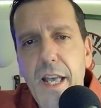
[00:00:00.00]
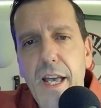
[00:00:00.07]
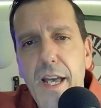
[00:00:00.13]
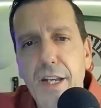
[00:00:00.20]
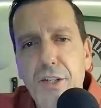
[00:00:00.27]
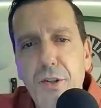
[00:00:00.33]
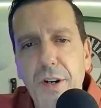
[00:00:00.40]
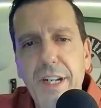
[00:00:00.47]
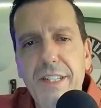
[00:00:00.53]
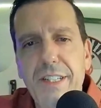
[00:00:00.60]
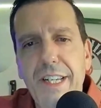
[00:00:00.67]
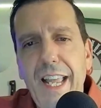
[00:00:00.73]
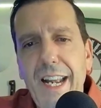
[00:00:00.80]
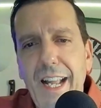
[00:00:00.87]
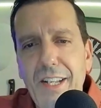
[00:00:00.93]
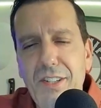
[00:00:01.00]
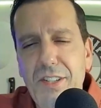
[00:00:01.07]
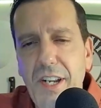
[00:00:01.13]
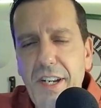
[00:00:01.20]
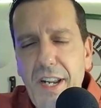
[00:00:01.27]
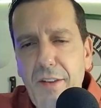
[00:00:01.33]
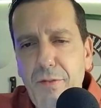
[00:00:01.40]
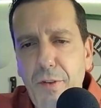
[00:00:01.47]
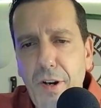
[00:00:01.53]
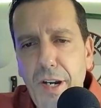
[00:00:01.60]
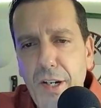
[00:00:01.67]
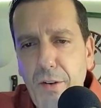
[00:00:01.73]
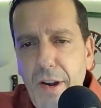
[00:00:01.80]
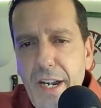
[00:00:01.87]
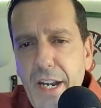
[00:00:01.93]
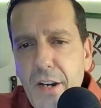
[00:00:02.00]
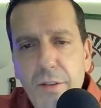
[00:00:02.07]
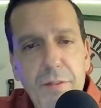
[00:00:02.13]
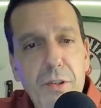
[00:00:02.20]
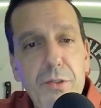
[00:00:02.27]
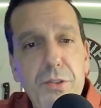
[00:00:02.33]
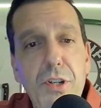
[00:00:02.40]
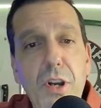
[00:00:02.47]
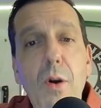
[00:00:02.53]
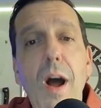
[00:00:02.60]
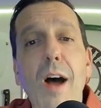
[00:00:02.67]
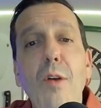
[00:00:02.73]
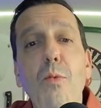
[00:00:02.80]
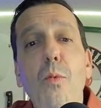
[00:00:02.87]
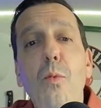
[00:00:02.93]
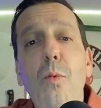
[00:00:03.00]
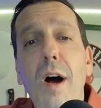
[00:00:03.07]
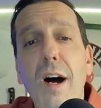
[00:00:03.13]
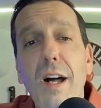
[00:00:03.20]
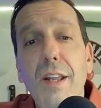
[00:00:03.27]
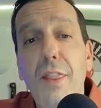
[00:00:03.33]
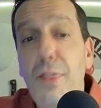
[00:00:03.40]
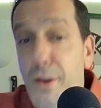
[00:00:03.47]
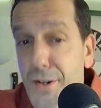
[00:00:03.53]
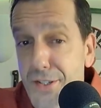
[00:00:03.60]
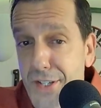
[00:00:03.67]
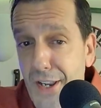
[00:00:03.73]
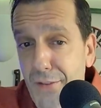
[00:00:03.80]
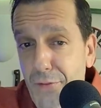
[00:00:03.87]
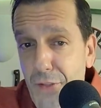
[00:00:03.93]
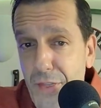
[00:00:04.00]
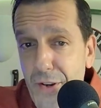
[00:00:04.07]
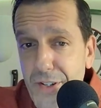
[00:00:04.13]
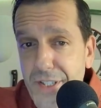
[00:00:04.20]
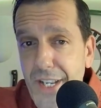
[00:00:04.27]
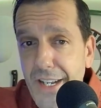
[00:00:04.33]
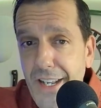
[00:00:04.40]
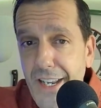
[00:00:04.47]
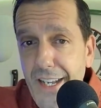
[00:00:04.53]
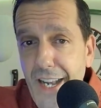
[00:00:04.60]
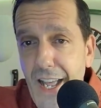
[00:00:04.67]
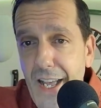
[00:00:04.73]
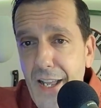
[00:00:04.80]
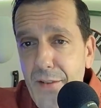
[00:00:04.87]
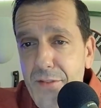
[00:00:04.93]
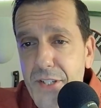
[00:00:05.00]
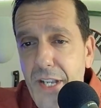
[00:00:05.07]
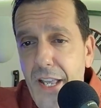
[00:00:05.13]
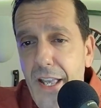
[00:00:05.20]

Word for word: Uh, join us again on Sunday for a great interview show on on Thursday for Thursday Night Knives,